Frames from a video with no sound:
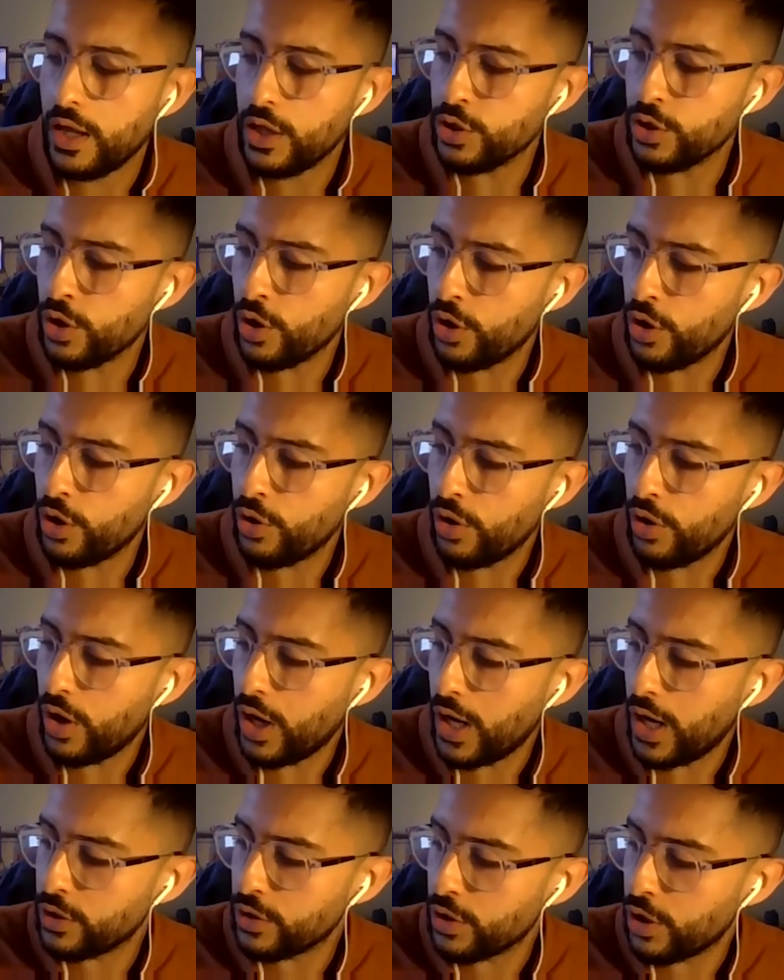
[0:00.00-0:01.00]
don't
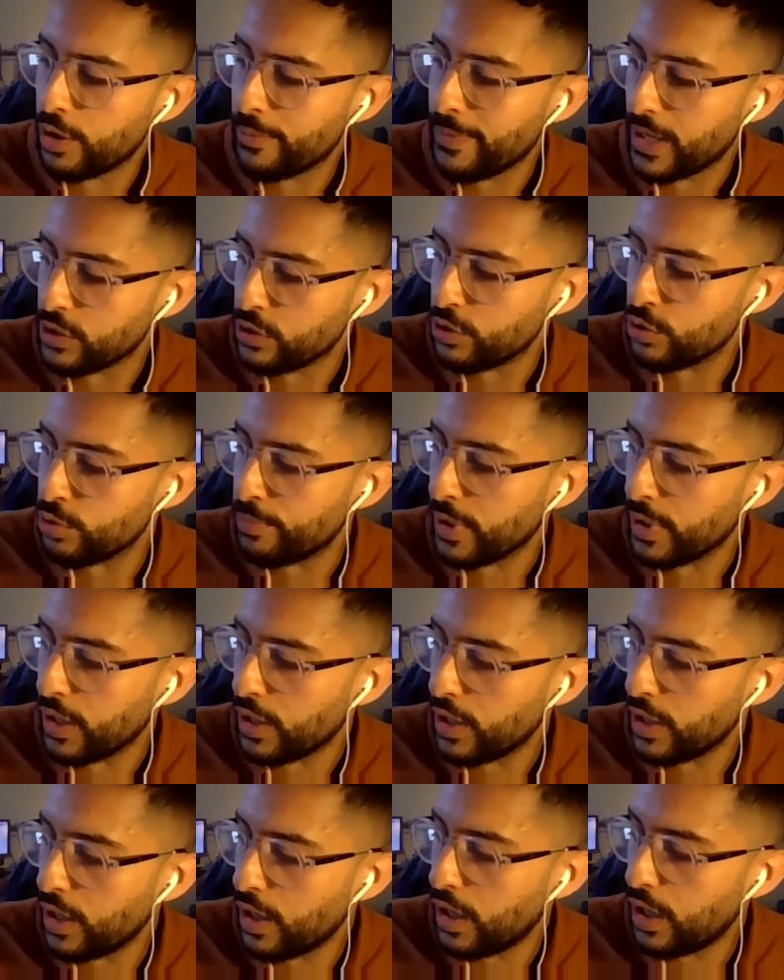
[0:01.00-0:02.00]
know about you,
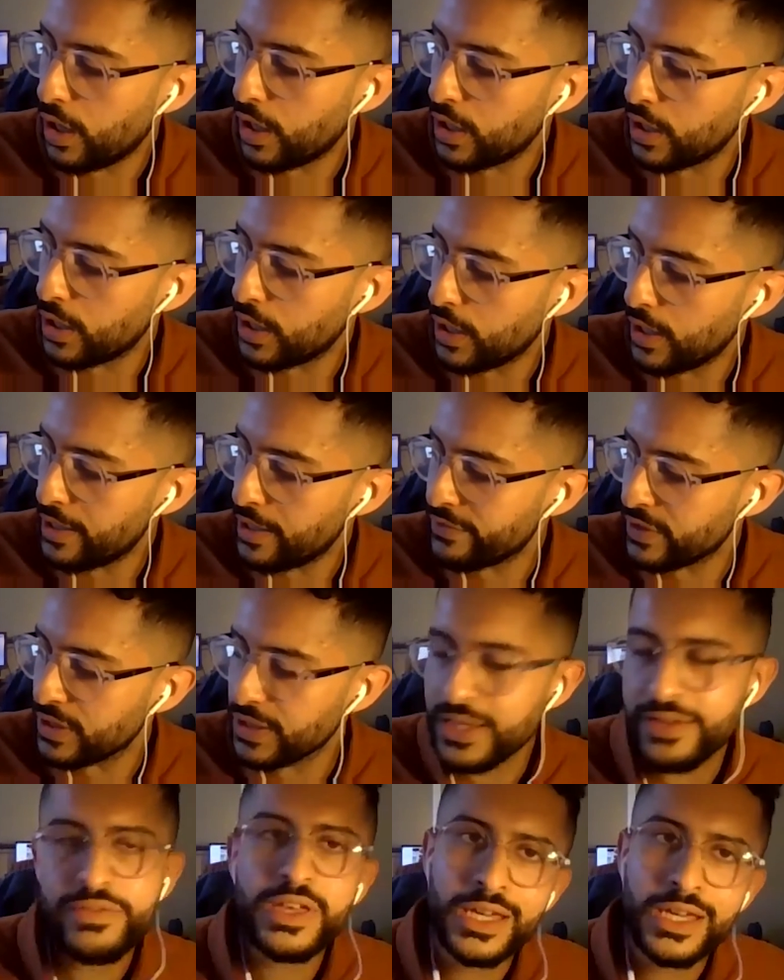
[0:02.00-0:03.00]
but even
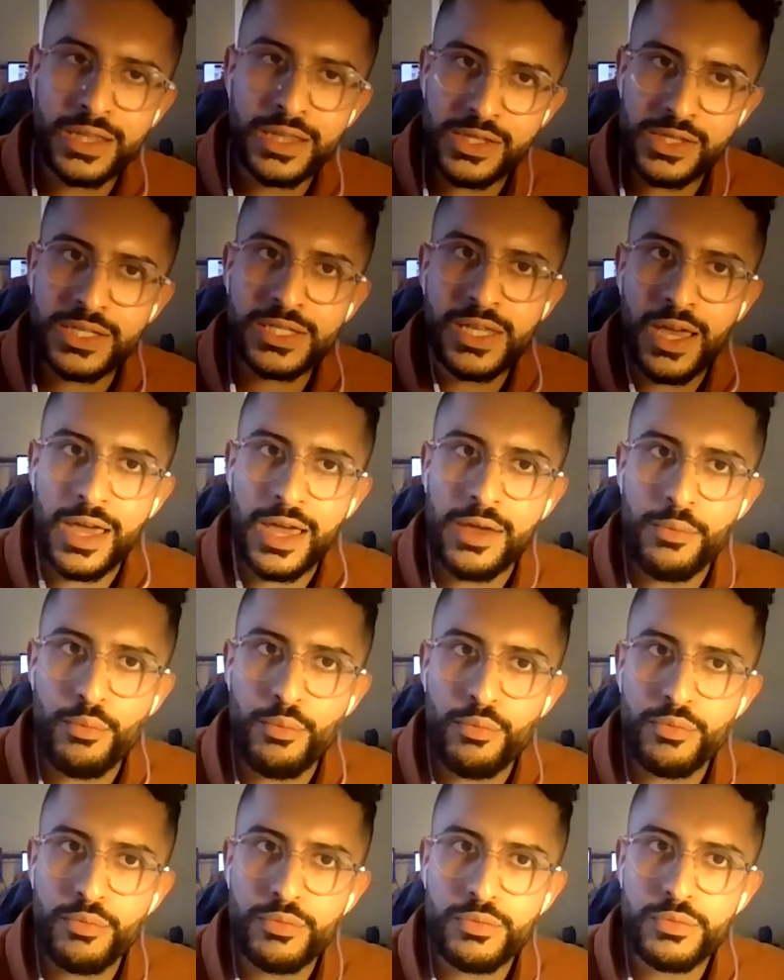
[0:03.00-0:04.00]
living in the
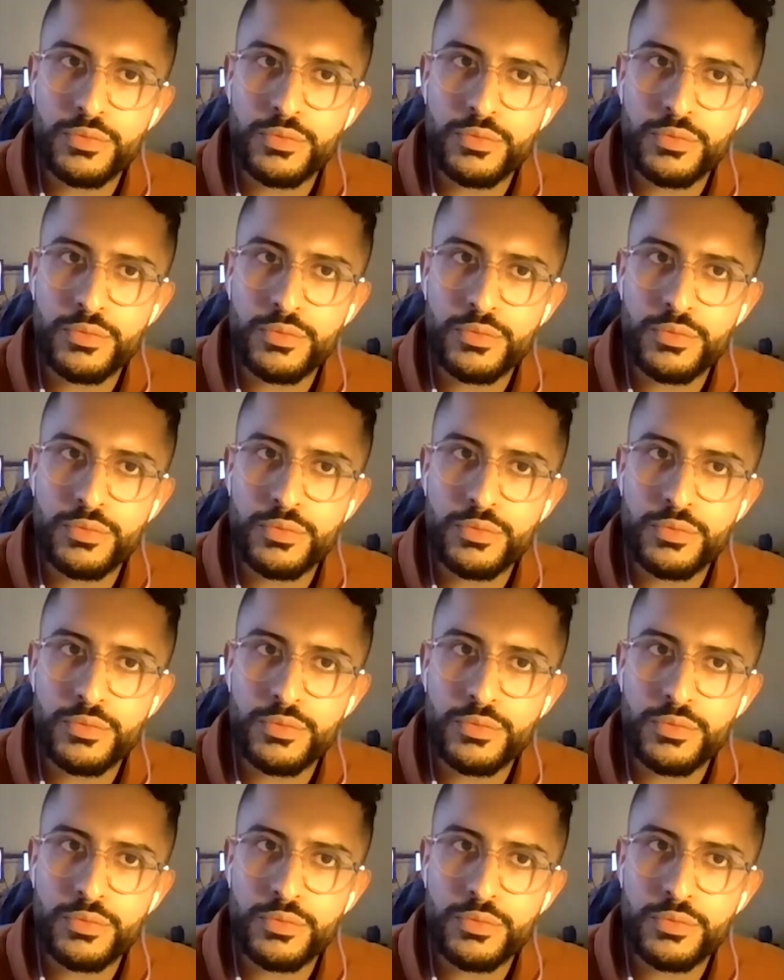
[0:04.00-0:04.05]
same